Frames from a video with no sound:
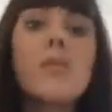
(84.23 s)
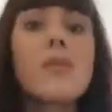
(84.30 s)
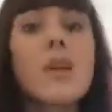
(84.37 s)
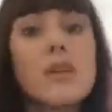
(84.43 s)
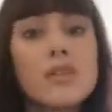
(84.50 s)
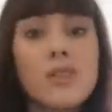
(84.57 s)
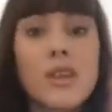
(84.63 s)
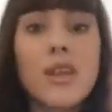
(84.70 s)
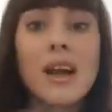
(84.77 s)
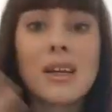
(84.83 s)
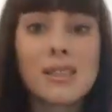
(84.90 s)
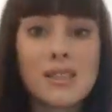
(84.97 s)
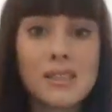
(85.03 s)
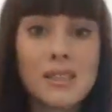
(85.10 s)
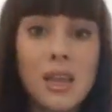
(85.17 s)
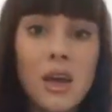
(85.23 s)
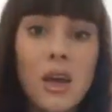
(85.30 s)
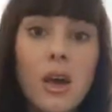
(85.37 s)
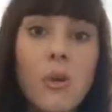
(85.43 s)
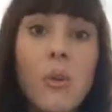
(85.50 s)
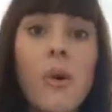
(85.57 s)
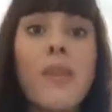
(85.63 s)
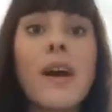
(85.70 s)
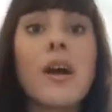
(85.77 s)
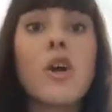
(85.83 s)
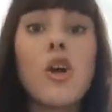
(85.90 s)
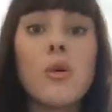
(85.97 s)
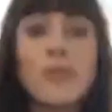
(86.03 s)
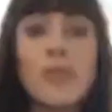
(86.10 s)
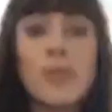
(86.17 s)
And so that's what that
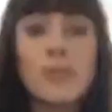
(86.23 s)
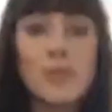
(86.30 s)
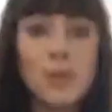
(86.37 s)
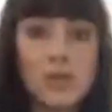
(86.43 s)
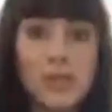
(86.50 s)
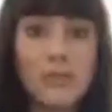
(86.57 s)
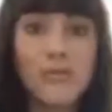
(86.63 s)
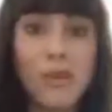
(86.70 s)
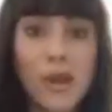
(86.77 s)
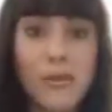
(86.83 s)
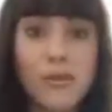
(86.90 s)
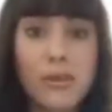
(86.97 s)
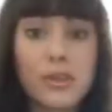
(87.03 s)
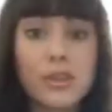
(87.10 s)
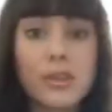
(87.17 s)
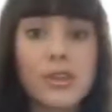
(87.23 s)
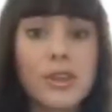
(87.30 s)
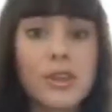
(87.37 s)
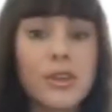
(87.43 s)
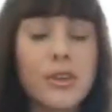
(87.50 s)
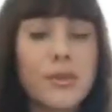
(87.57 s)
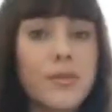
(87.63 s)
comment was in reference to.